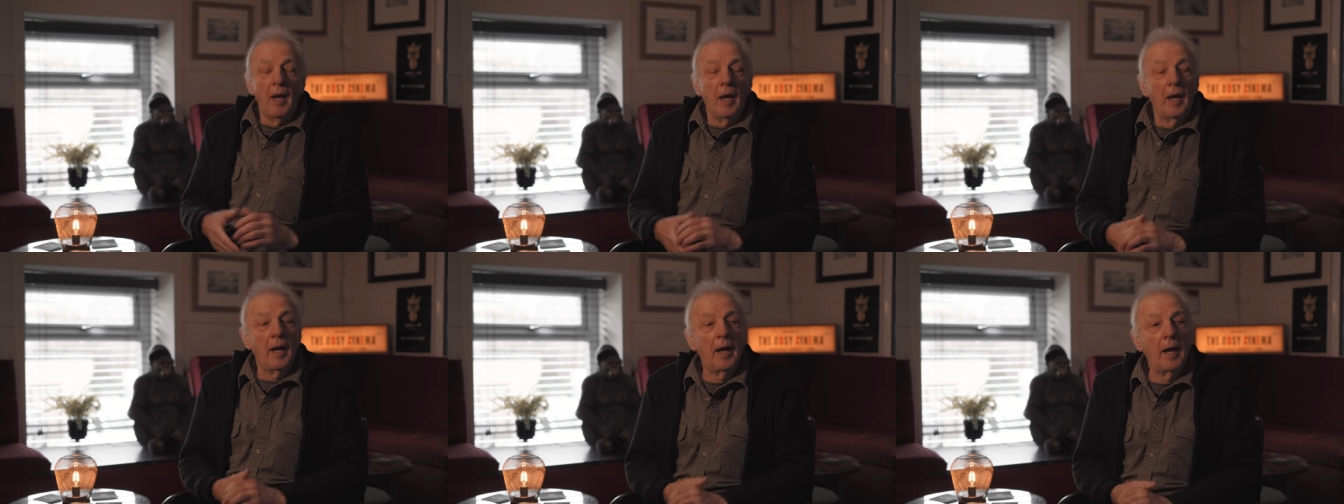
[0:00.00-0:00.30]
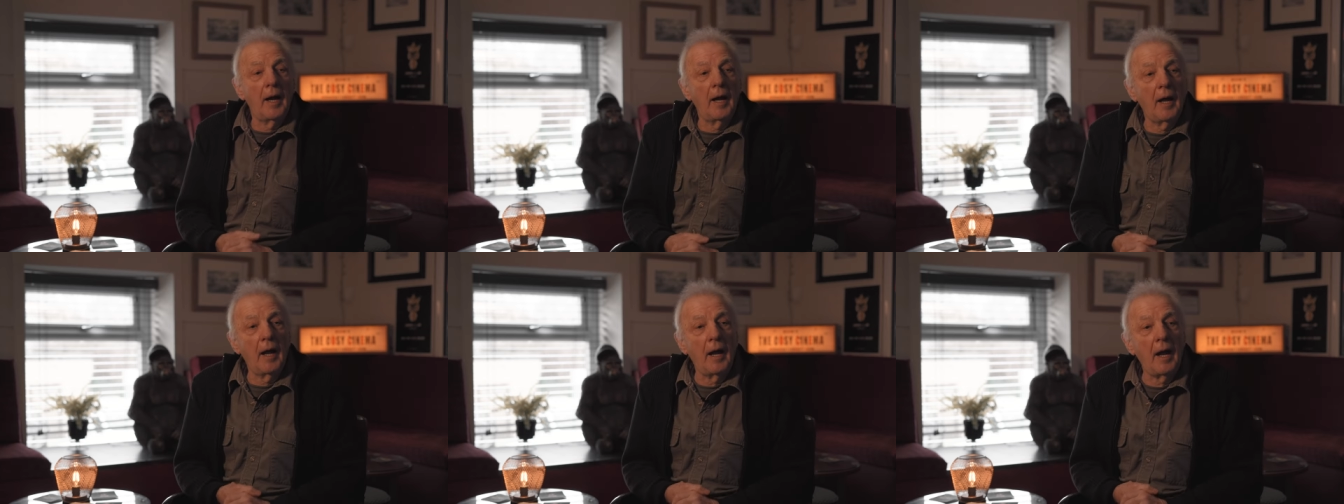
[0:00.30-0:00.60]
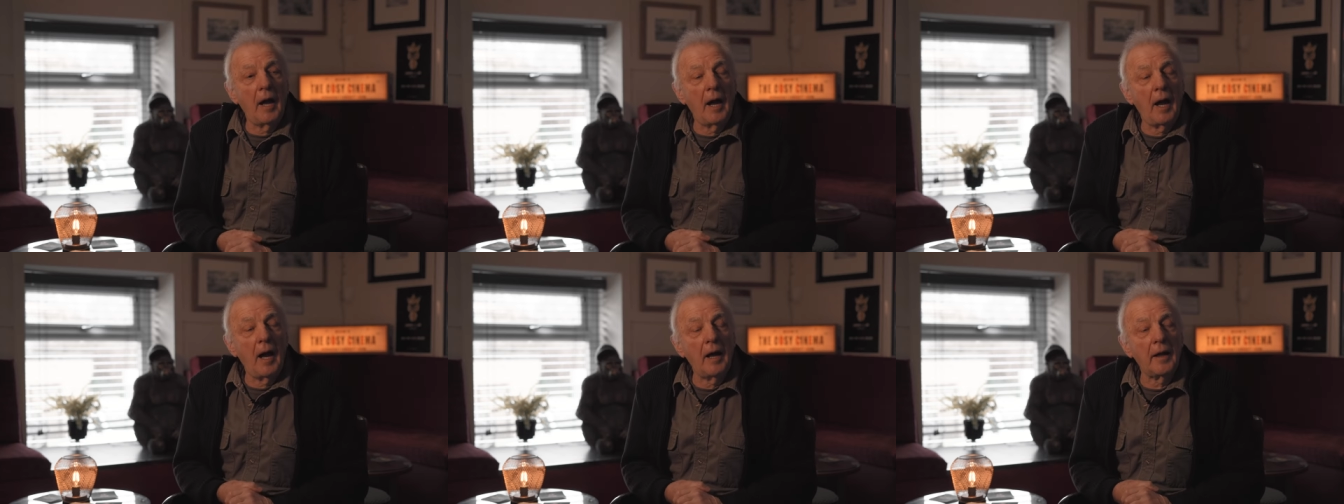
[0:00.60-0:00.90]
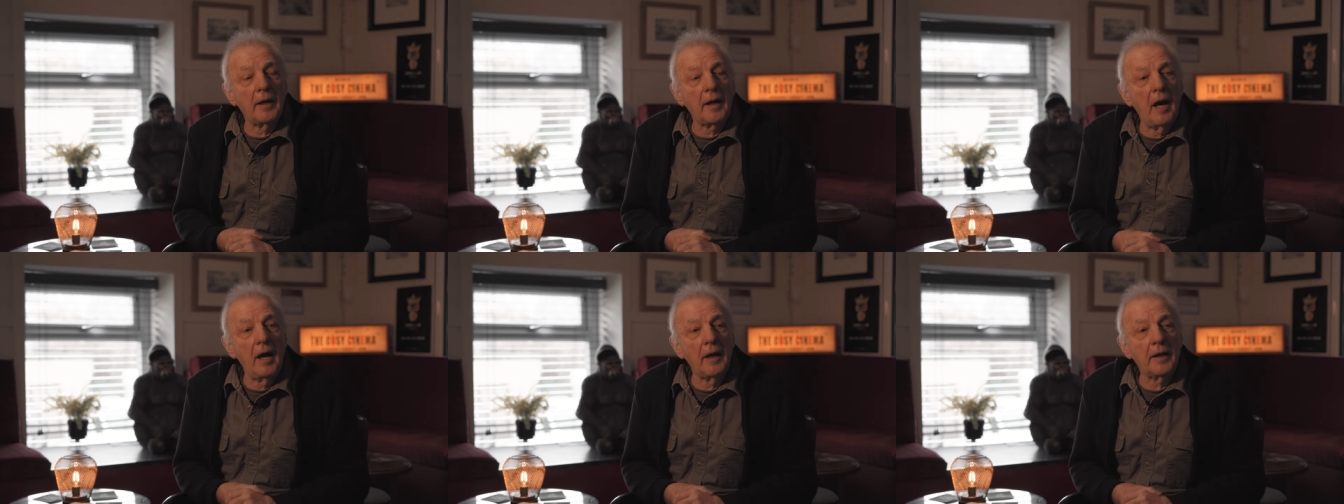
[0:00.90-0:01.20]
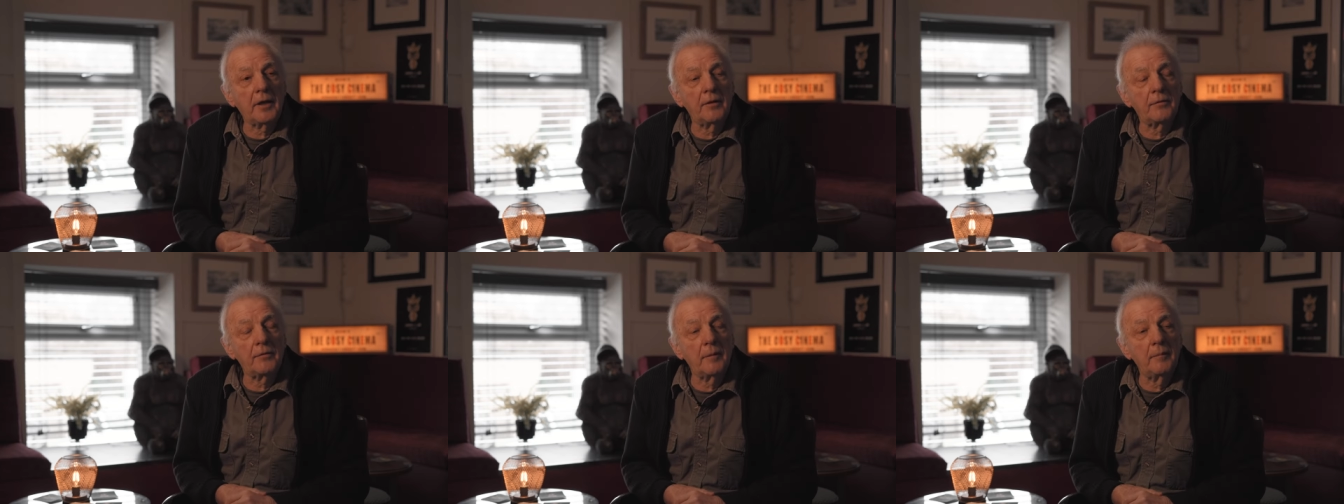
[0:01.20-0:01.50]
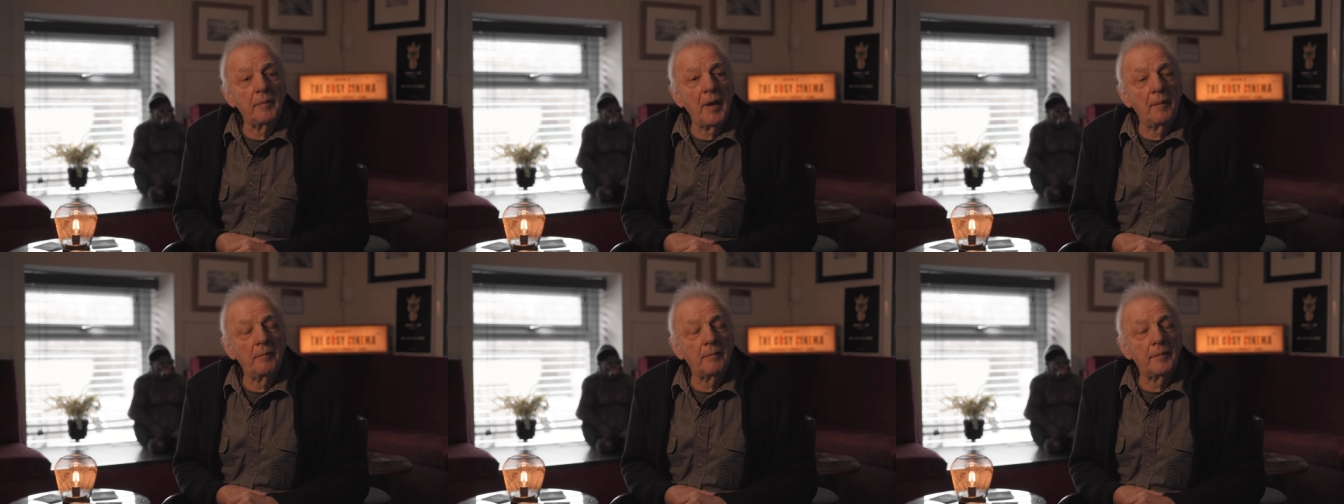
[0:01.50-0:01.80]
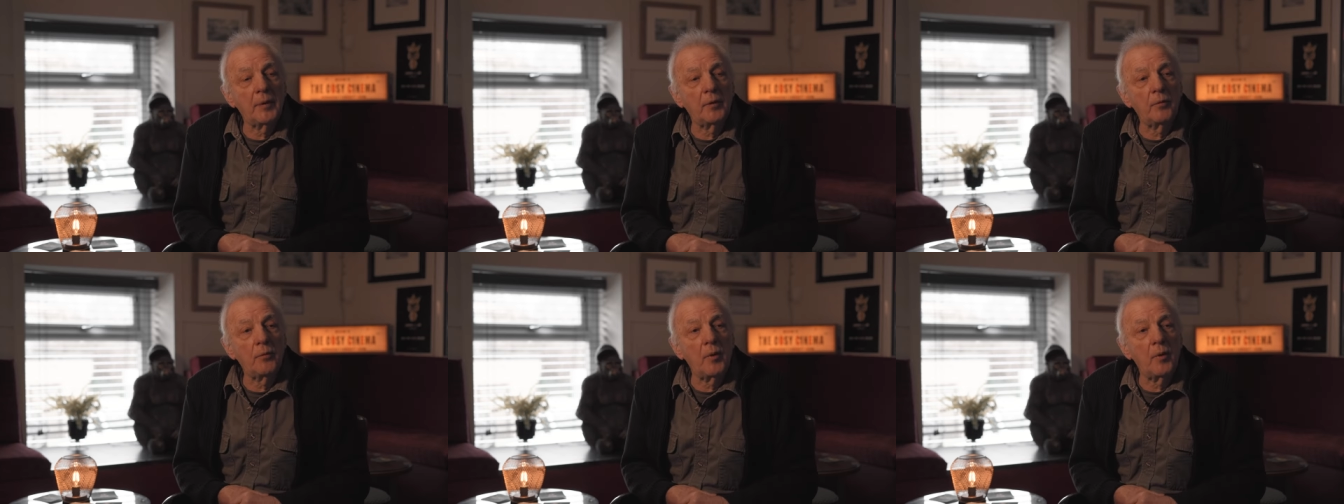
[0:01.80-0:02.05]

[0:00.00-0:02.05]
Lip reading: I can remember